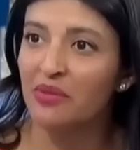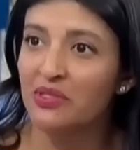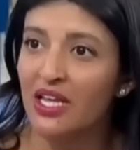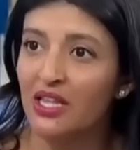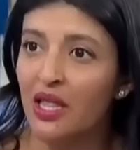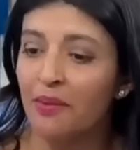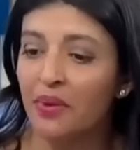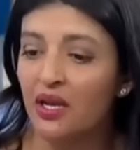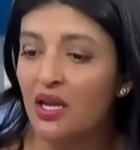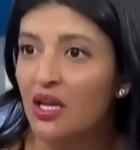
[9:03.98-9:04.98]
I'm saying that,
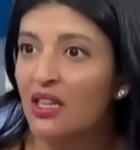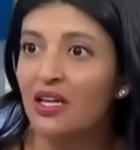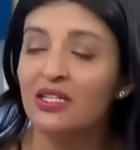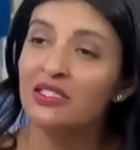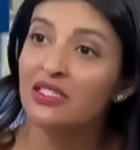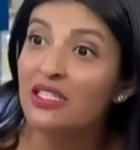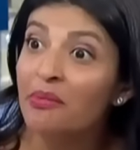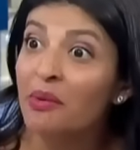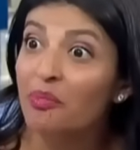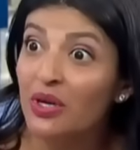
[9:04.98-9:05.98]
but that doesn't seem
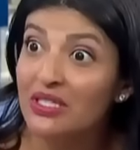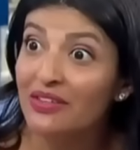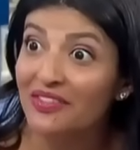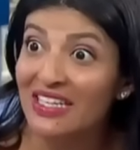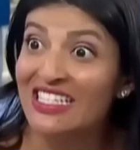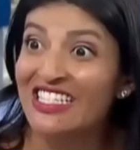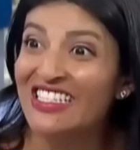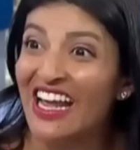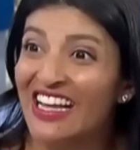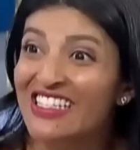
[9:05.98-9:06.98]
impressive these
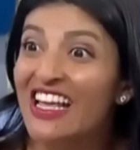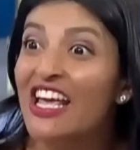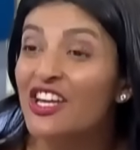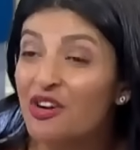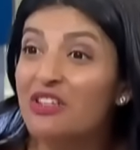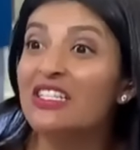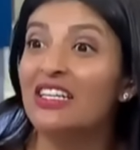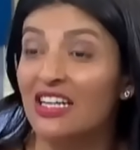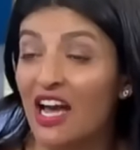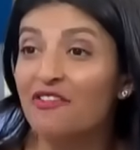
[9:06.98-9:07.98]
days. You know, is it
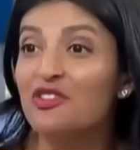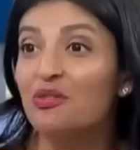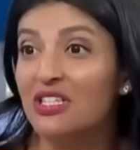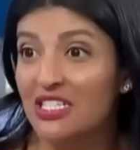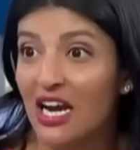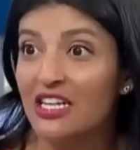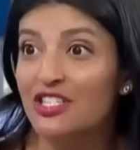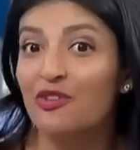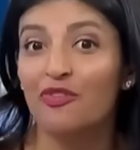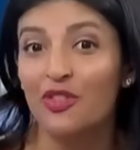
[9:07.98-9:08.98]
enough to entice
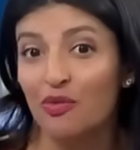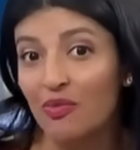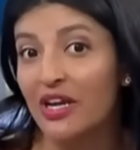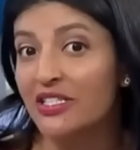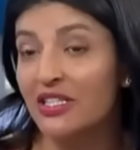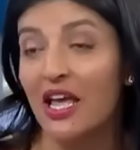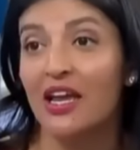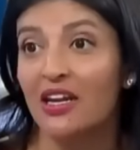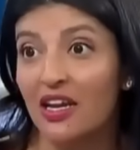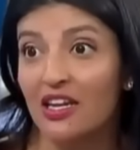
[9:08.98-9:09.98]
you for the risk
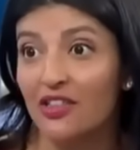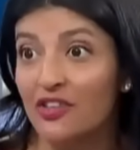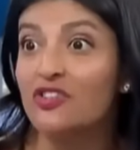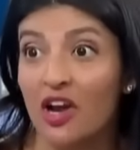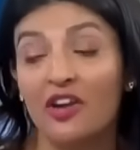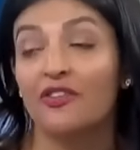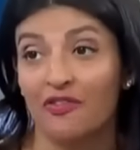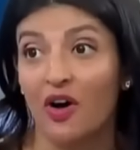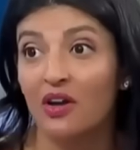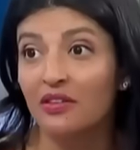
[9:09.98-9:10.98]
that the stock could
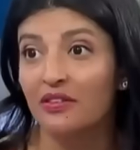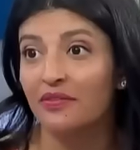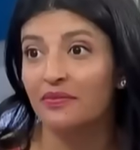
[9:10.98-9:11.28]
fall?